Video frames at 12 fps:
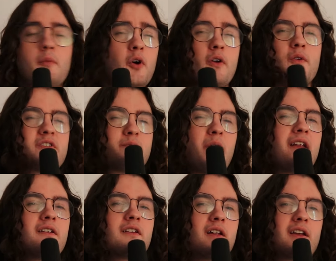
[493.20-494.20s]
I'm not going to
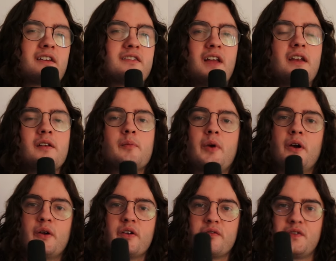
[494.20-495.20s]
spend an extended
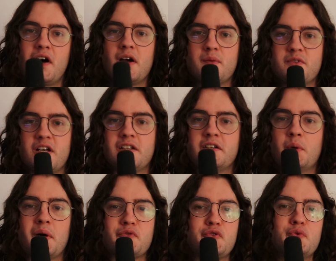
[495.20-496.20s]
period of time telling you
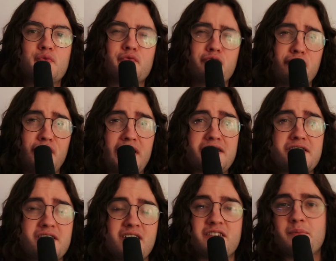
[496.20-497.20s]
how to
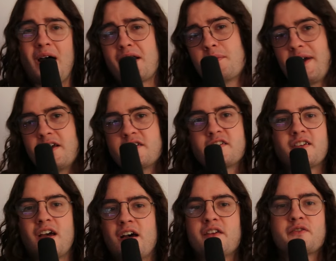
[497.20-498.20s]
fix this mana base,
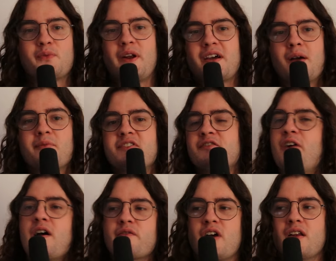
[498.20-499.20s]
as when it comes to
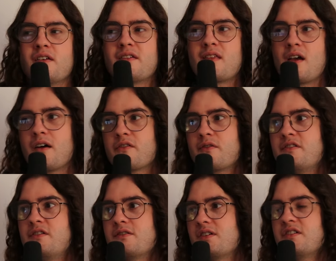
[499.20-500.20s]
5 colors, the answer is
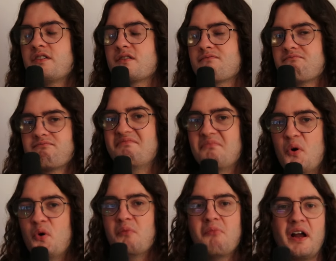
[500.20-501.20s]
usually just
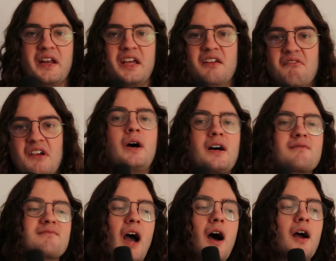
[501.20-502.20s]
more money. But
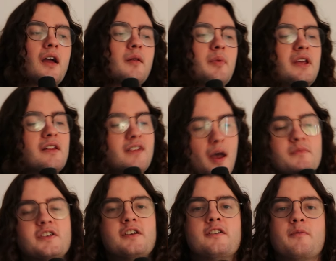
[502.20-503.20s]
I'd be
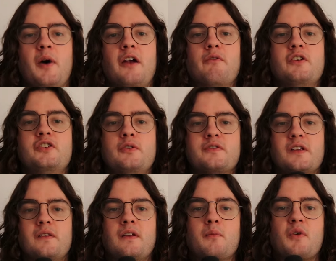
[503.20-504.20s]
tempted by
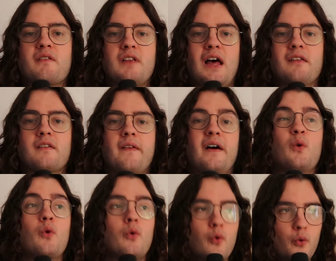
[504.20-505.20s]
reducing the number of lands that
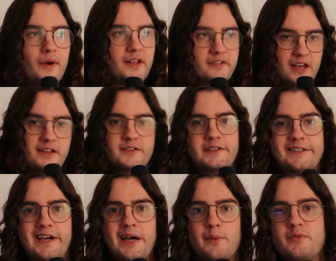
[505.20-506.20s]
always enter
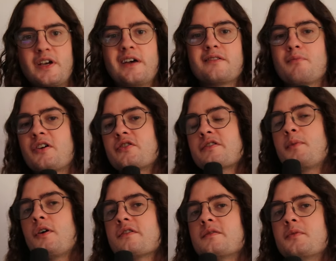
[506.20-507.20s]
tapped as much as
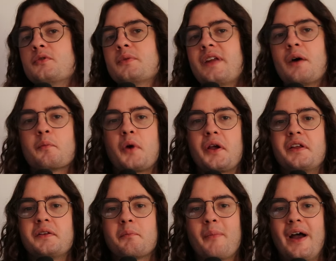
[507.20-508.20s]
possible without
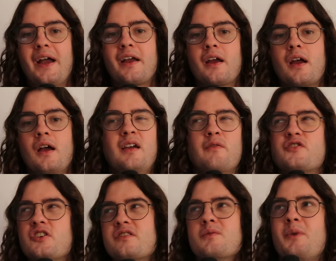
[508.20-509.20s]
breaking the bank, if
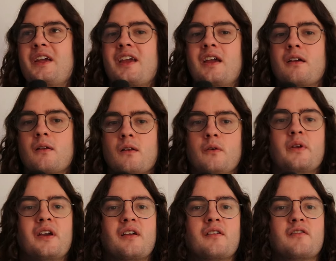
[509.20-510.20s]
just to make
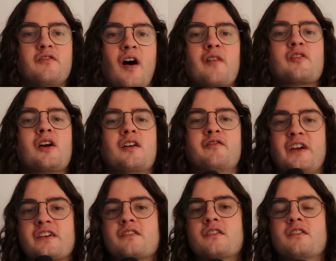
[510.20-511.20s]
including 5 color
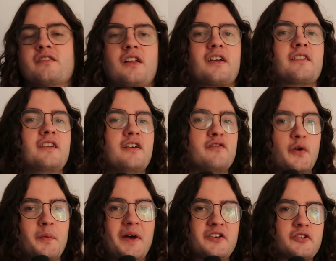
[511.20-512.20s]
fixes like the
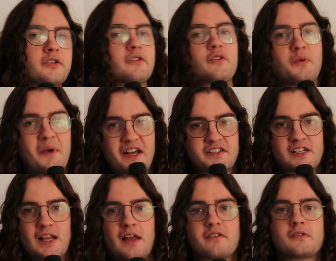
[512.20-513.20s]
aforementioned Chromatic
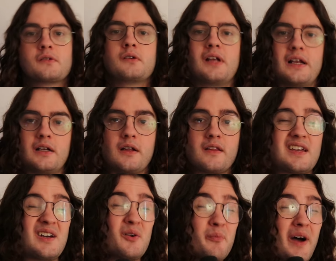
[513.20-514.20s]
Lantern or Leyline the
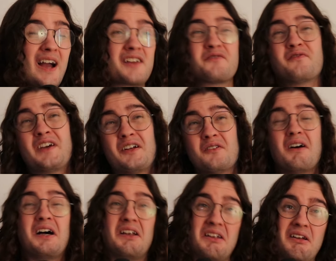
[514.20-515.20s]
Guild Pact feel
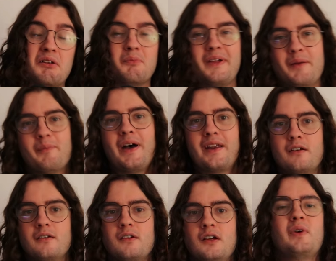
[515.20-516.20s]
a little bit
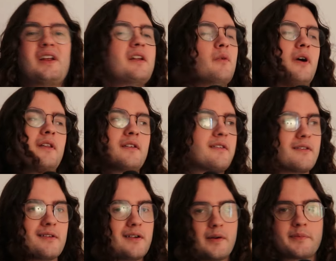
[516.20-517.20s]
better. But anyway, this
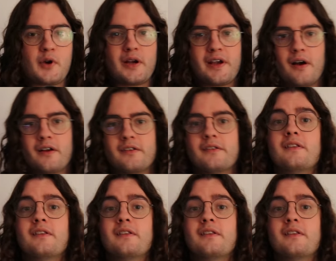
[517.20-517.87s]
isn't an upgrade guide,